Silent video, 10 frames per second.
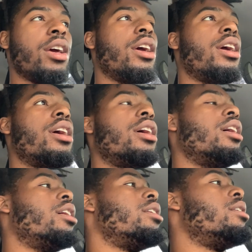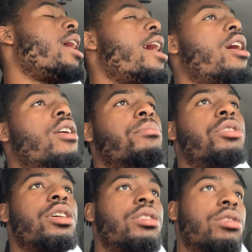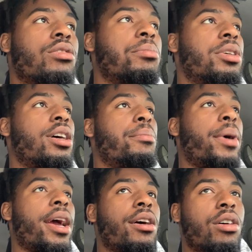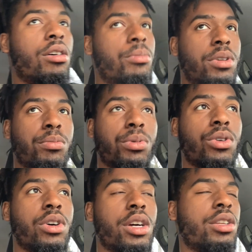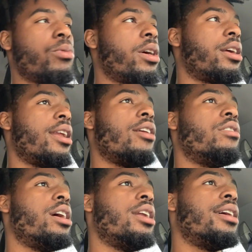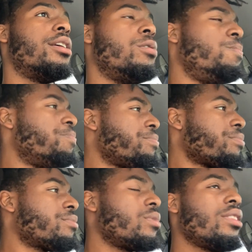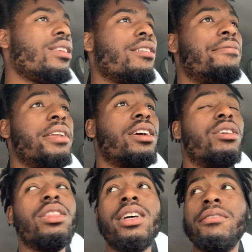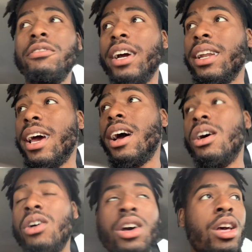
And now I'm just, you know what I'm saying, I'm back home with the boys. Working out right now. Finna go lift right now.